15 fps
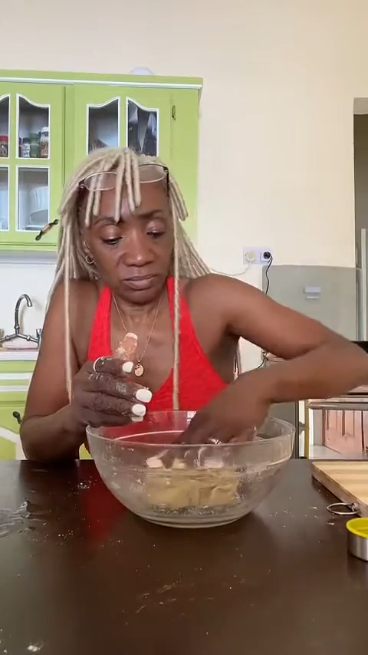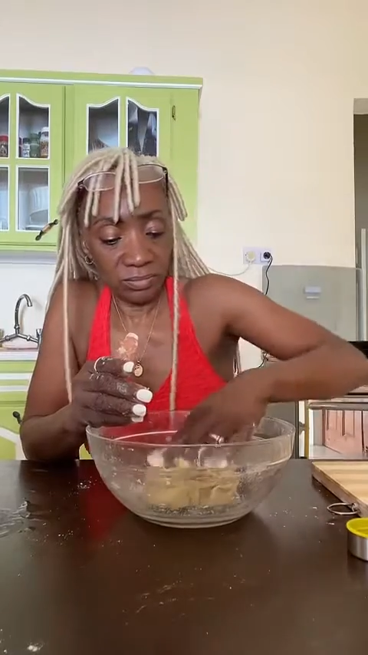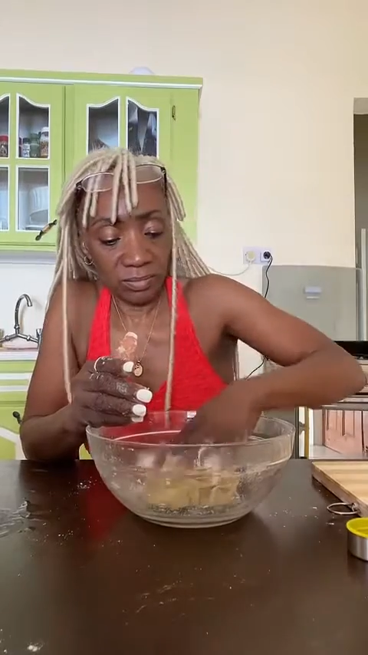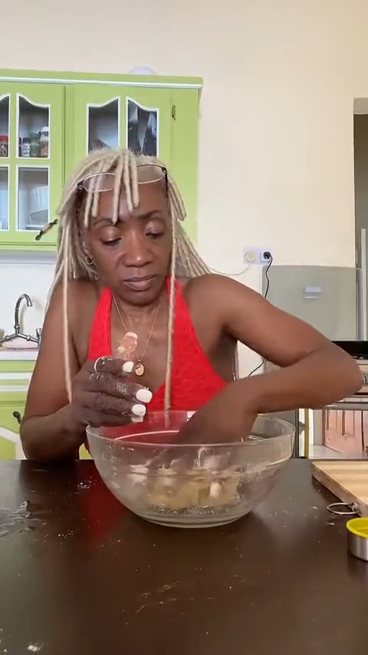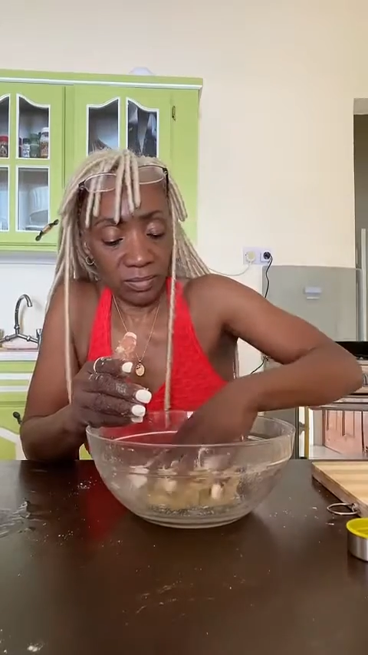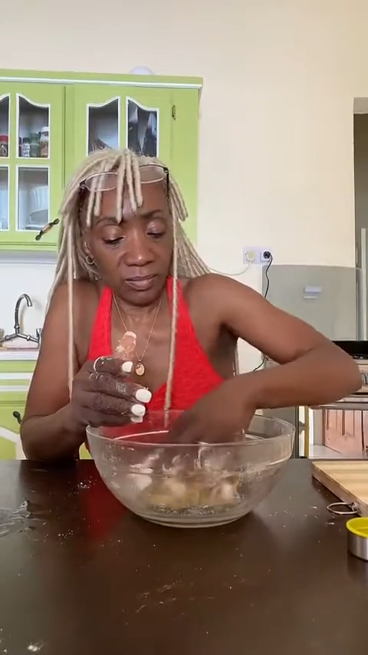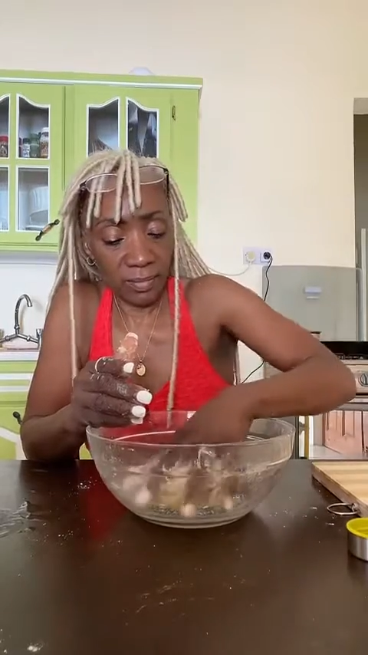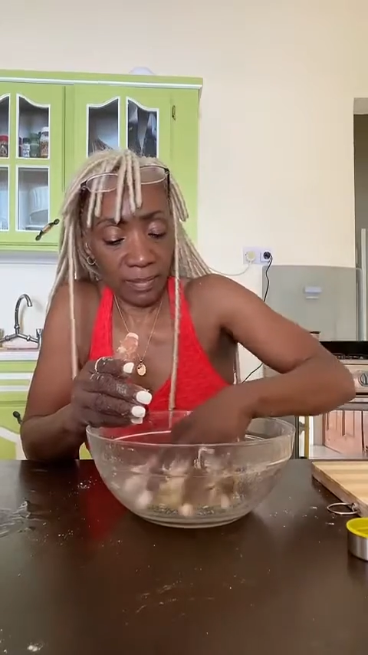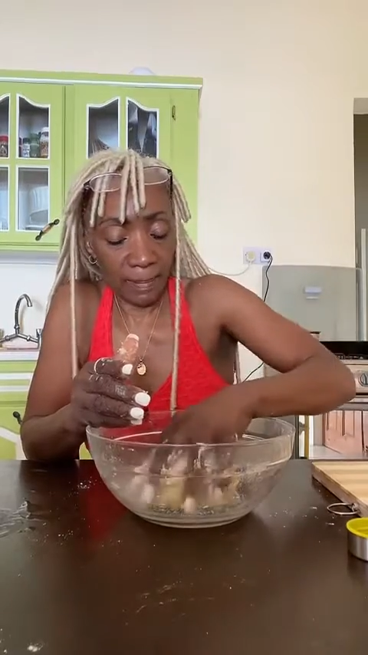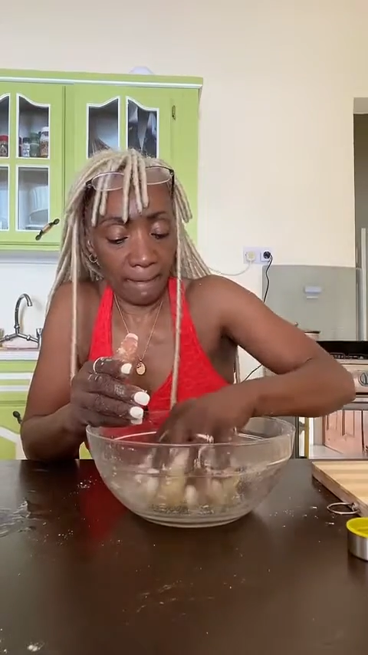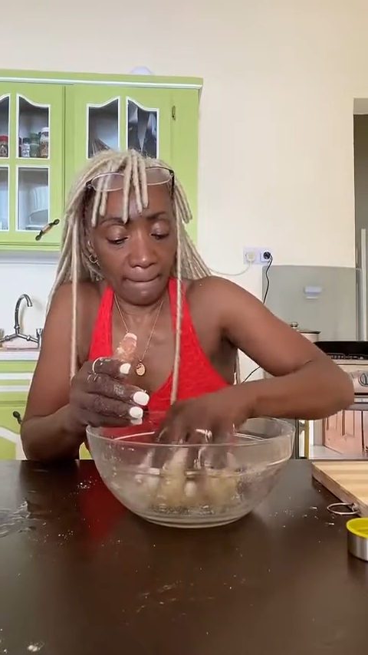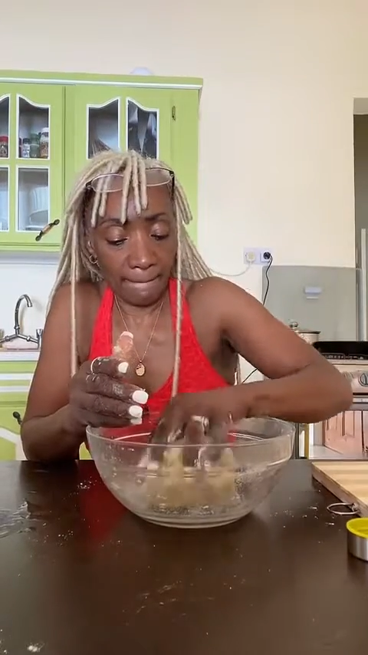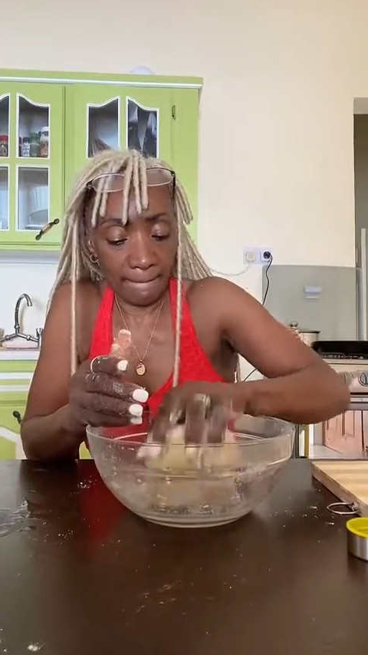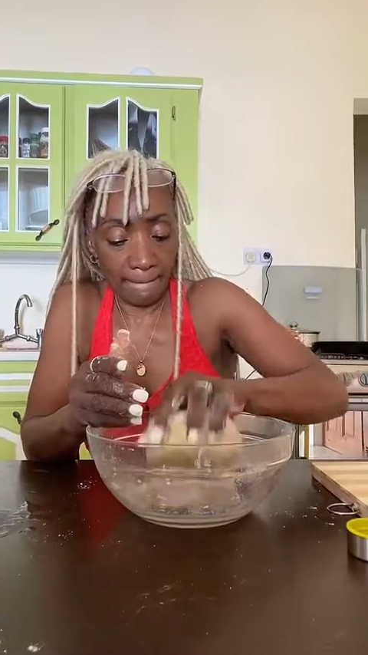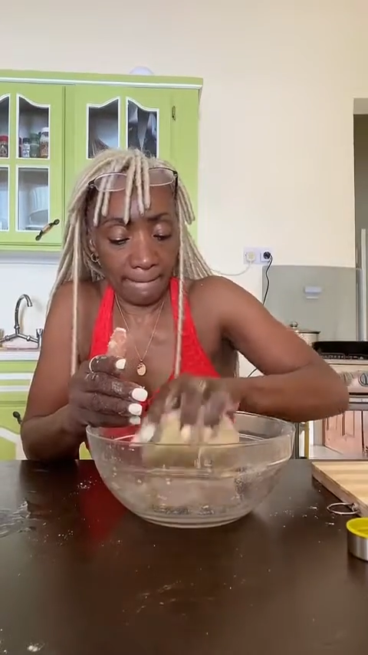started
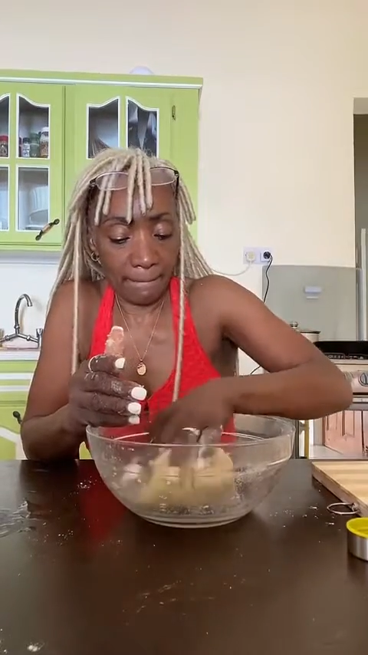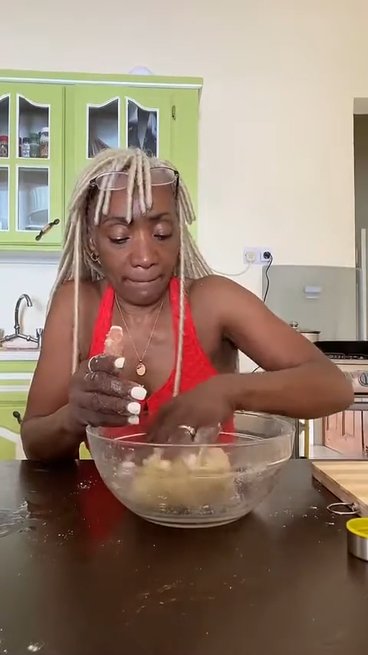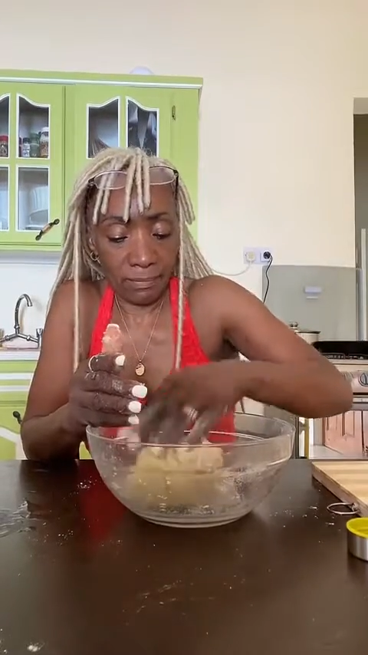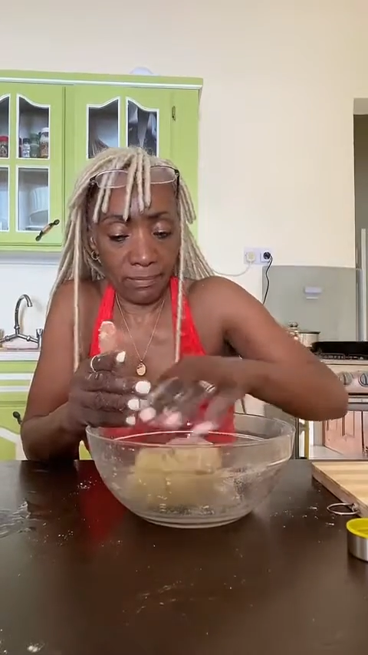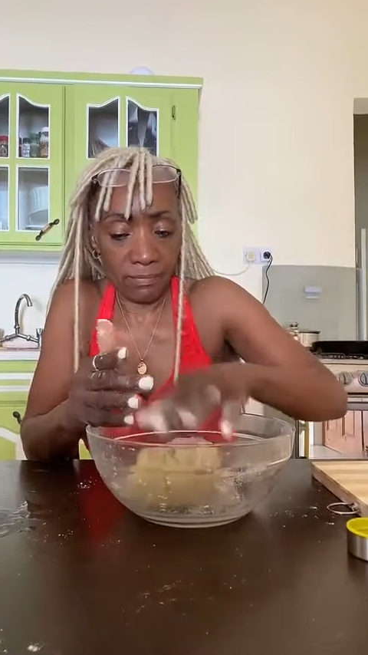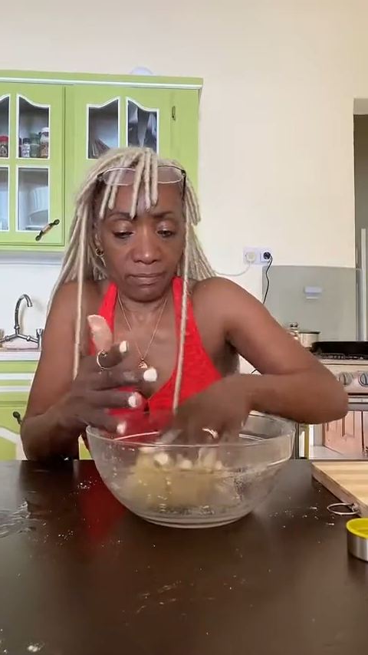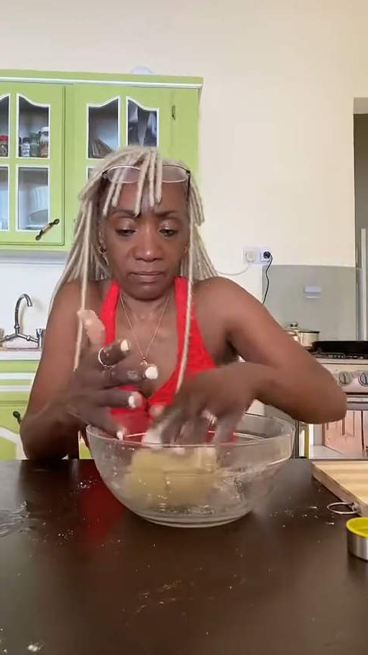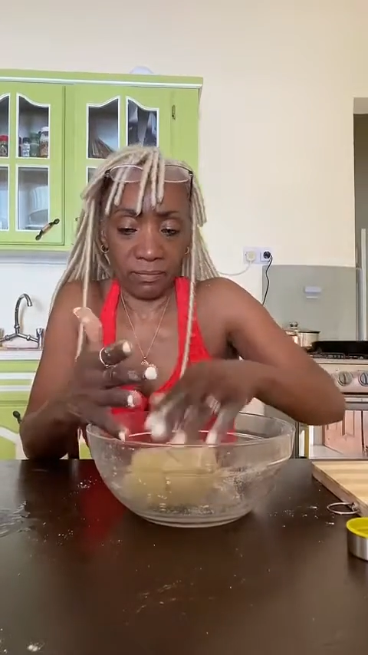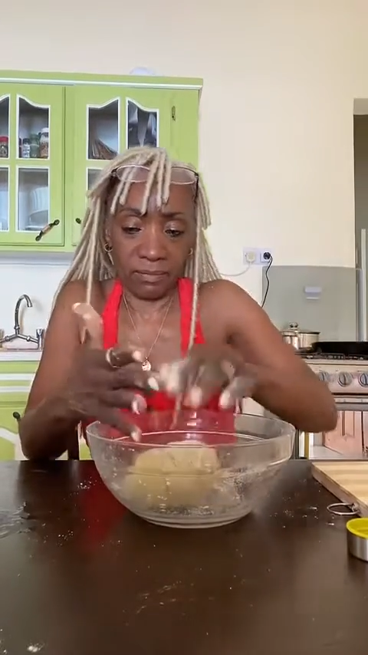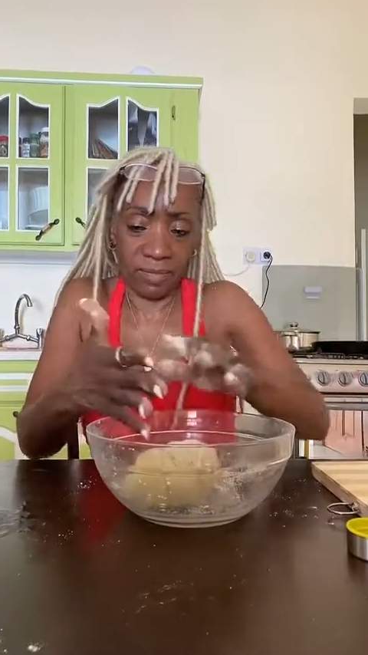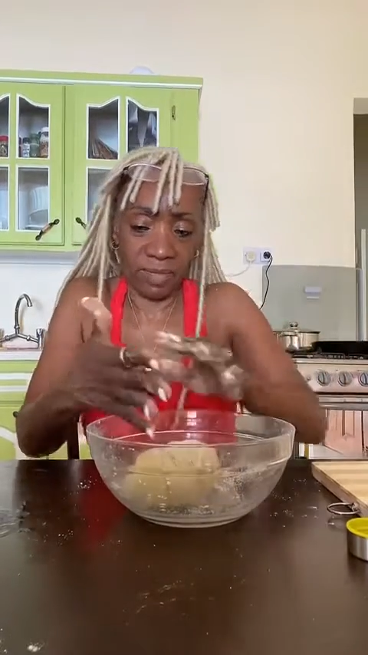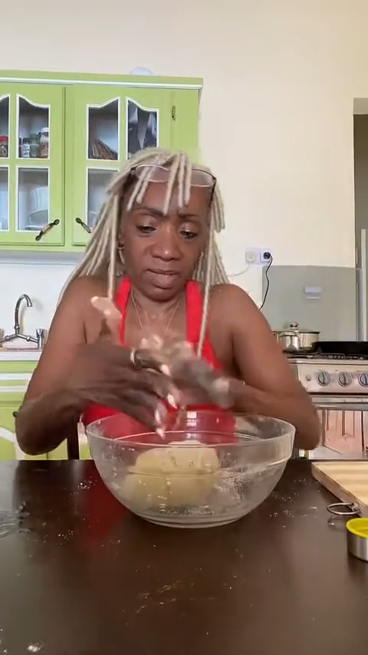another one in March,